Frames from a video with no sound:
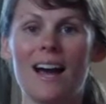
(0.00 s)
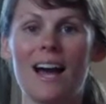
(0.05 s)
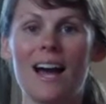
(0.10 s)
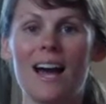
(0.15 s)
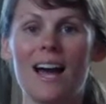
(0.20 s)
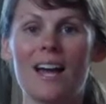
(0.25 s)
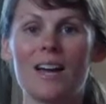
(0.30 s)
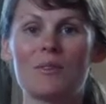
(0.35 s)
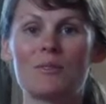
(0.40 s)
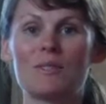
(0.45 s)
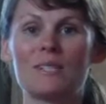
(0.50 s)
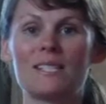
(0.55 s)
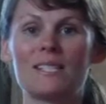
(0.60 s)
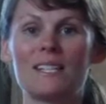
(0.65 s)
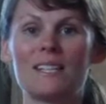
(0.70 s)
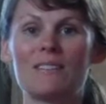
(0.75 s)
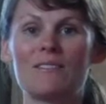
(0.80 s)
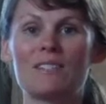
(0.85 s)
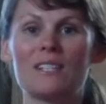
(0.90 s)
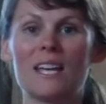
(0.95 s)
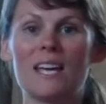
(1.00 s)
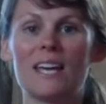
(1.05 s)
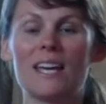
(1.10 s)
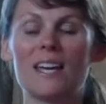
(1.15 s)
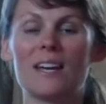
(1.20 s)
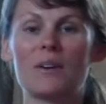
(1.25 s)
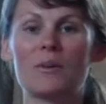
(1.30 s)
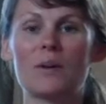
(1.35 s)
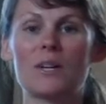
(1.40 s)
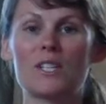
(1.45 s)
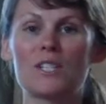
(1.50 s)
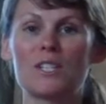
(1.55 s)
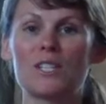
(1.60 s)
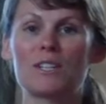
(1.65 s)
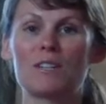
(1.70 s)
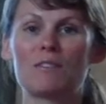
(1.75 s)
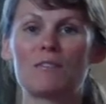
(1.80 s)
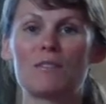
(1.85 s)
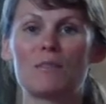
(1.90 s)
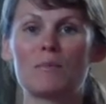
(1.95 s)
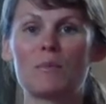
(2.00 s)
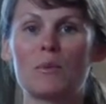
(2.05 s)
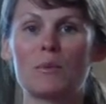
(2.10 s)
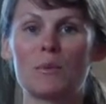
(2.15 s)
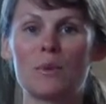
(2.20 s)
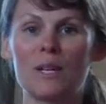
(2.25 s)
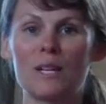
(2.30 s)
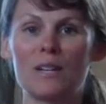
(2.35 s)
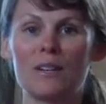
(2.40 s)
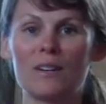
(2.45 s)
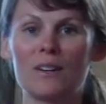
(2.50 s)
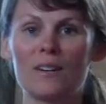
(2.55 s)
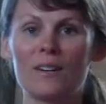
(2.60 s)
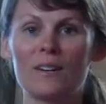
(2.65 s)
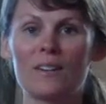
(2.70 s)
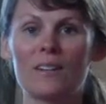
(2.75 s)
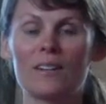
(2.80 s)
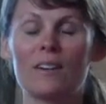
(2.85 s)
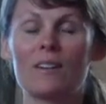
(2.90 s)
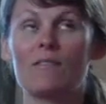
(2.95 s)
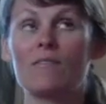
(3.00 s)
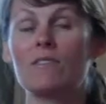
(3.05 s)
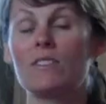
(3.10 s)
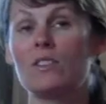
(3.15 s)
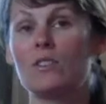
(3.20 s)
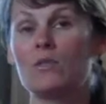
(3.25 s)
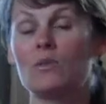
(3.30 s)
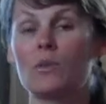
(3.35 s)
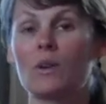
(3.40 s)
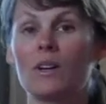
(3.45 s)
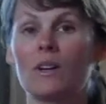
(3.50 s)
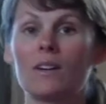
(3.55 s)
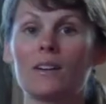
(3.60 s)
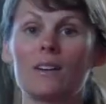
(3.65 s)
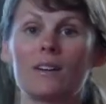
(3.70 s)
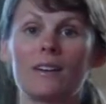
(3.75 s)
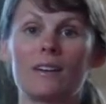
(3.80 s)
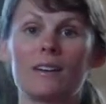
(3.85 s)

I received a question from a reader or viewer,